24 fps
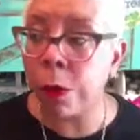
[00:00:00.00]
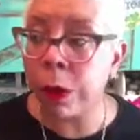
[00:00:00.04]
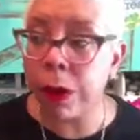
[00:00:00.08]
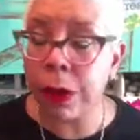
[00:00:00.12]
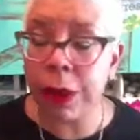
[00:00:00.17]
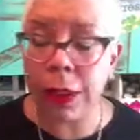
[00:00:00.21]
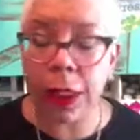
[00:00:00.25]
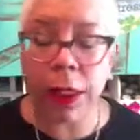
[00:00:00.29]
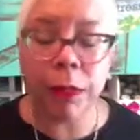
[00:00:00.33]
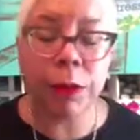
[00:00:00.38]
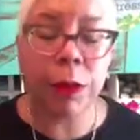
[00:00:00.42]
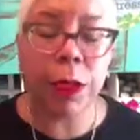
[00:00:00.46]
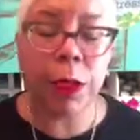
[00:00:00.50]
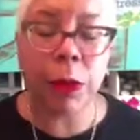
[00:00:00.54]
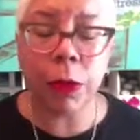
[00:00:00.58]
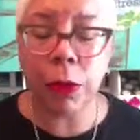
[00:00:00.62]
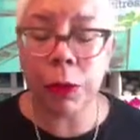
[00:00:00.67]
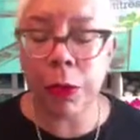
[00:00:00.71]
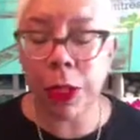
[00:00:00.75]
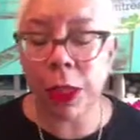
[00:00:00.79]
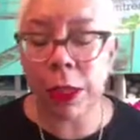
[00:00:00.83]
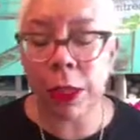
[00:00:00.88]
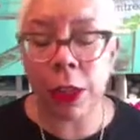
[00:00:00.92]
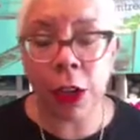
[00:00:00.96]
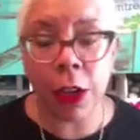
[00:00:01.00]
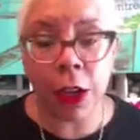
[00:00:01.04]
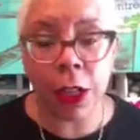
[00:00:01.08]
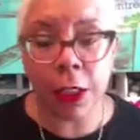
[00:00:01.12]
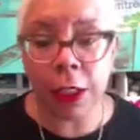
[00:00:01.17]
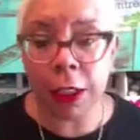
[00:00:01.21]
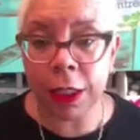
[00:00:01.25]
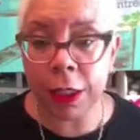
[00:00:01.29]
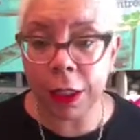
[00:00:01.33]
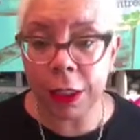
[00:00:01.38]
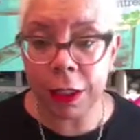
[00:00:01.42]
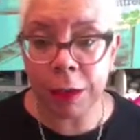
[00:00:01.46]
Believe me, when my
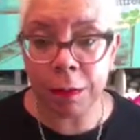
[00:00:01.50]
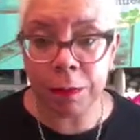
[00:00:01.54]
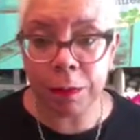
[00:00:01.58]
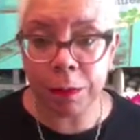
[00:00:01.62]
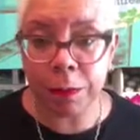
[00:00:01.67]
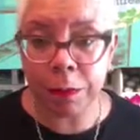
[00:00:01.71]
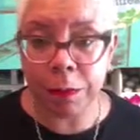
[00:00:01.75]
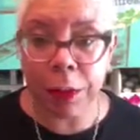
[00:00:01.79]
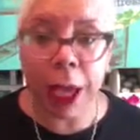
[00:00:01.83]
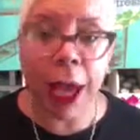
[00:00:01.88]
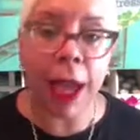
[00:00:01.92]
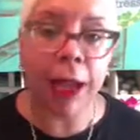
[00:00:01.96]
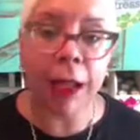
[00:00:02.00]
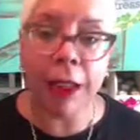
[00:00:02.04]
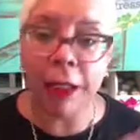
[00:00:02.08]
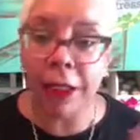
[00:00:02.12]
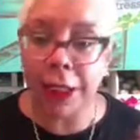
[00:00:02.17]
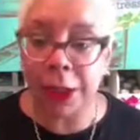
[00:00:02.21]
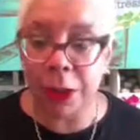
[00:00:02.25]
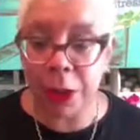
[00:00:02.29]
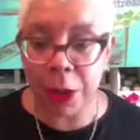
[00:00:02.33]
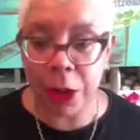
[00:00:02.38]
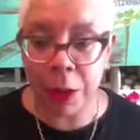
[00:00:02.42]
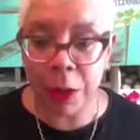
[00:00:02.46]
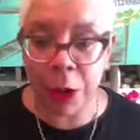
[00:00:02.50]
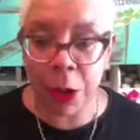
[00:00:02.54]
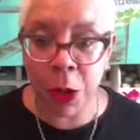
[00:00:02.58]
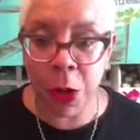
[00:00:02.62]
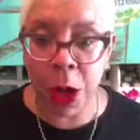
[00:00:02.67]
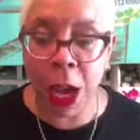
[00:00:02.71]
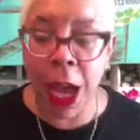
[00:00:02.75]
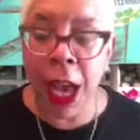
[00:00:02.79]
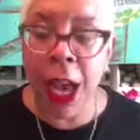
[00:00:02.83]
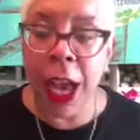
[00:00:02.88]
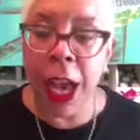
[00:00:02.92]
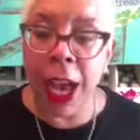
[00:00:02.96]
garden is back to
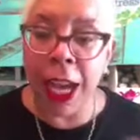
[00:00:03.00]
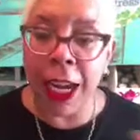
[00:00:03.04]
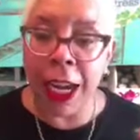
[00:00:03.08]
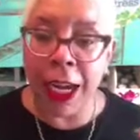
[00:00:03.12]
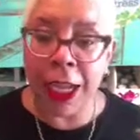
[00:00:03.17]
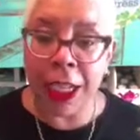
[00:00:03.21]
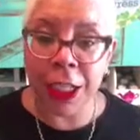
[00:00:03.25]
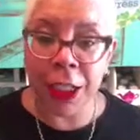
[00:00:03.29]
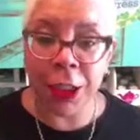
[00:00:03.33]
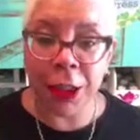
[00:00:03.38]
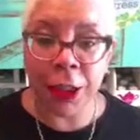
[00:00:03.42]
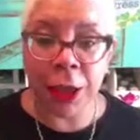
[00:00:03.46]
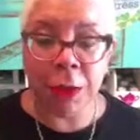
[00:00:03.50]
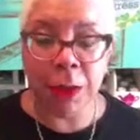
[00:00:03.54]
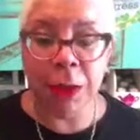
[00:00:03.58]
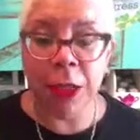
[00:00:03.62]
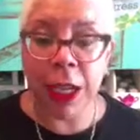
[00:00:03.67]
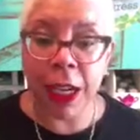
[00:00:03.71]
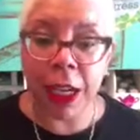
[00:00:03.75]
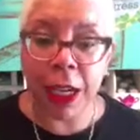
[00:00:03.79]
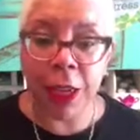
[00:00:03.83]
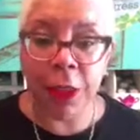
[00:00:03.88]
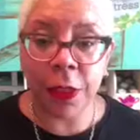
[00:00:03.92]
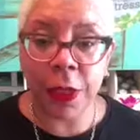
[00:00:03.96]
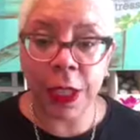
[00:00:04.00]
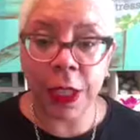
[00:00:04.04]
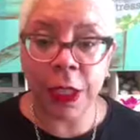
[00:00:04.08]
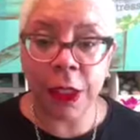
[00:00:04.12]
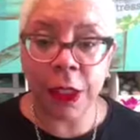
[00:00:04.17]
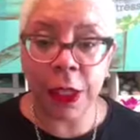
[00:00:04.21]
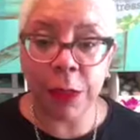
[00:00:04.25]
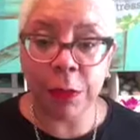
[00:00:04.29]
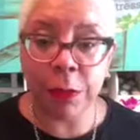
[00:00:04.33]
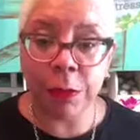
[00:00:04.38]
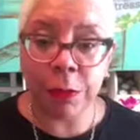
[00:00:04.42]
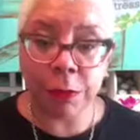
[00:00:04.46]
normal and I can start planting
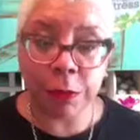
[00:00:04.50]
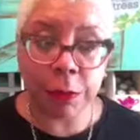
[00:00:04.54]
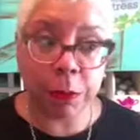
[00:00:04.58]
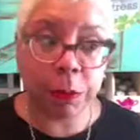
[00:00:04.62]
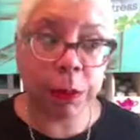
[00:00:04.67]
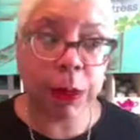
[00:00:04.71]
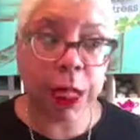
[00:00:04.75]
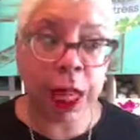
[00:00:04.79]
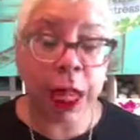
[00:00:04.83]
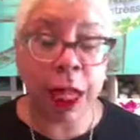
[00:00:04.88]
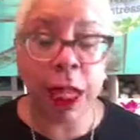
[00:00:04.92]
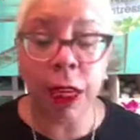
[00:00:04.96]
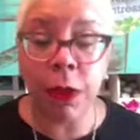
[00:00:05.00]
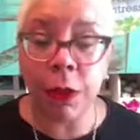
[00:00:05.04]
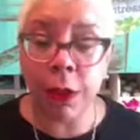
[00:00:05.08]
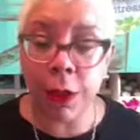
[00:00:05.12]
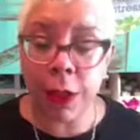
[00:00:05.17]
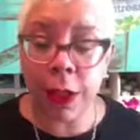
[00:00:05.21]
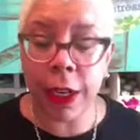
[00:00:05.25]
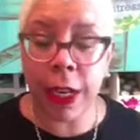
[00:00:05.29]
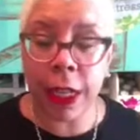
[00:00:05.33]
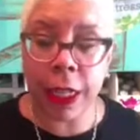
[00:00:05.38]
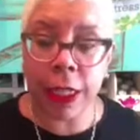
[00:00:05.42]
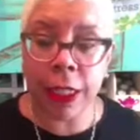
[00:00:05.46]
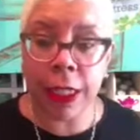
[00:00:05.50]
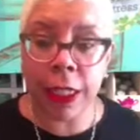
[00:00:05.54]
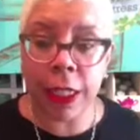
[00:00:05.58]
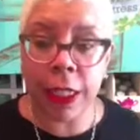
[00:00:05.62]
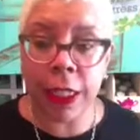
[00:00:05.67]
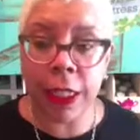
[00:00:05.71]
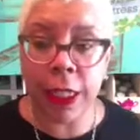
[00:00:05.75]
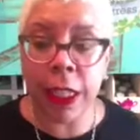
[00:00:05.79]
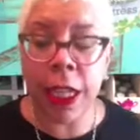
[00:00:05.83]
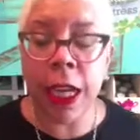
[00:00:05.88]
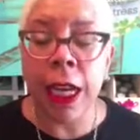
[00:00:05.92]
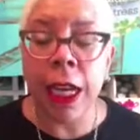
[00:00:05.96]
things and planning for the next
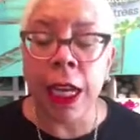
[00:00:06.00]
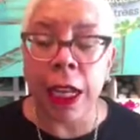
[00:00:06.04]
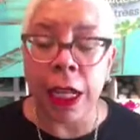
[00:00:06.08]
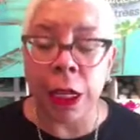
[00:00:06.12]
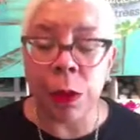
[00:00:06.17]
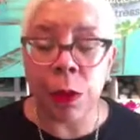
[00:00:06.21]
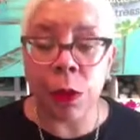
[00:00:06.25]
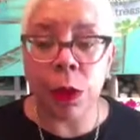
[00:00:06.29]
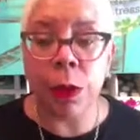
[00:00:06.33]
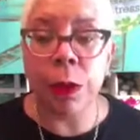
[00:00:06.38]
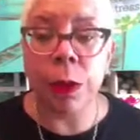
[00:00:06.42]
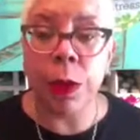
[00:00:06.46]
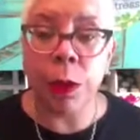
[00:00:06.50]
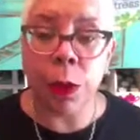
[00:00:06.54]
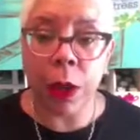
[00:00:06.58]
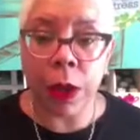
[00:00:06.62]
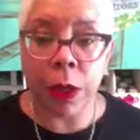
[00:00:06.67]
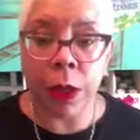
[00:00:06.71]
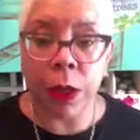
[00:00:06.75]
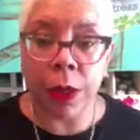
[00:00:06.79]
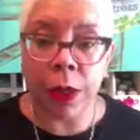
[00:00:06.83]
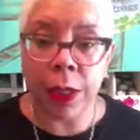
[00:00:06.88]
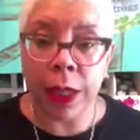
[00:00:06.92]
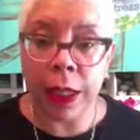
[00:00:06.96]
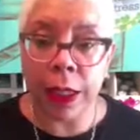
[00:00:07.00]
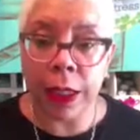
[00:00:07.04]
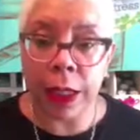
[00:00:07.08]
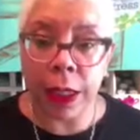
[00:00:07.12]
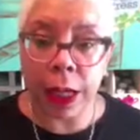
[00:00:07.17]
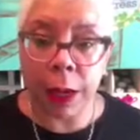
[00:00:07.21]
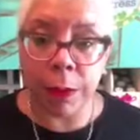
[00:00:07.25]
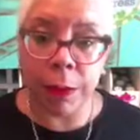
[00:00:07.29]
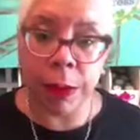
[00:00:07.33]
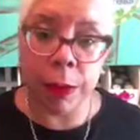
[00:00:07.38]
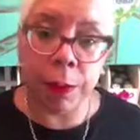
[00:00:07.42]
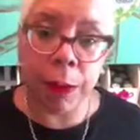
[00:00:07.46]
season, it will be one of the things that
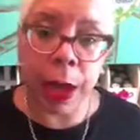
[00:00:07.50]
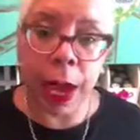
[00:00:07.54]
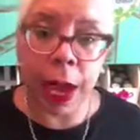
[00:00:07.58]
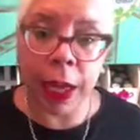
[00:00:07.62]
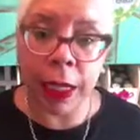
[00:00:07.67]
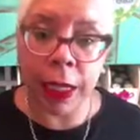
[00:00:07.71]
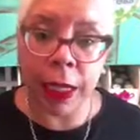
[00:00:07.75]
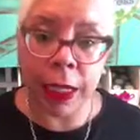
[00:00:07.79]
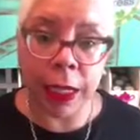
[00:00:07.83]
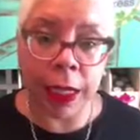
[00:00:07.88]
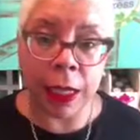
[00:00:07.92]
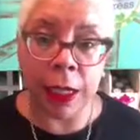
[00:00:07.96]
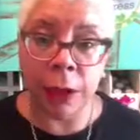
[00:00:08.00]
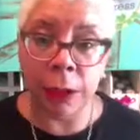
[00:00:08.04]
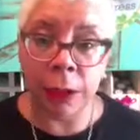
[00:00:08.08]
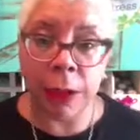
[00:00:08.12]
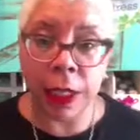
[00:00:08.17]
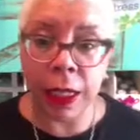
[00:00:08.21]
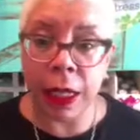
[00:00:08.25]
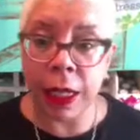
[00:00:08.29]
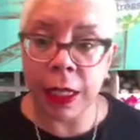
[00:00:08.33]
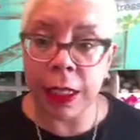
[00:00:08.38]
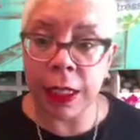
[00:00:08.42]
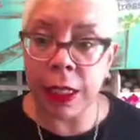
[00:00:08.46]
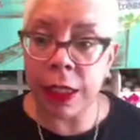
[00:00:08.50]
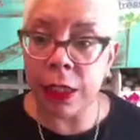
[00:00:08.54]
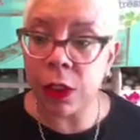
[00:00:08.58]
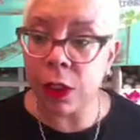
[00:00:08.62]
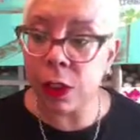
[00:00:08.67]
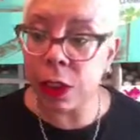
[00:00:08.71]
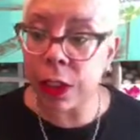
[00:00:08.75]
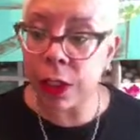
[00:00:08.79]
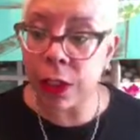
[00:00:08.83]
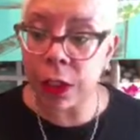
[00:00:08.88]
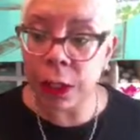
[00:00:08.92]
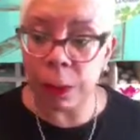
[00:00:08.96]
comes back in, because it's
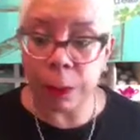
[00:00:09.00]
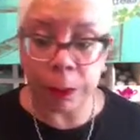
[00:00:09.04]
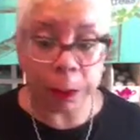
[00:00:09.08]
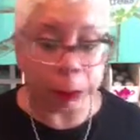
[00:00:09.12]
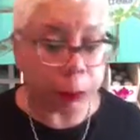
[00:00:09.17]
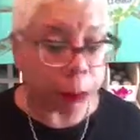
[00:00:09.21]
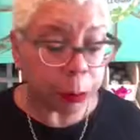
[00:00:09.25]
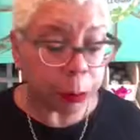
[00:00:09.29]
just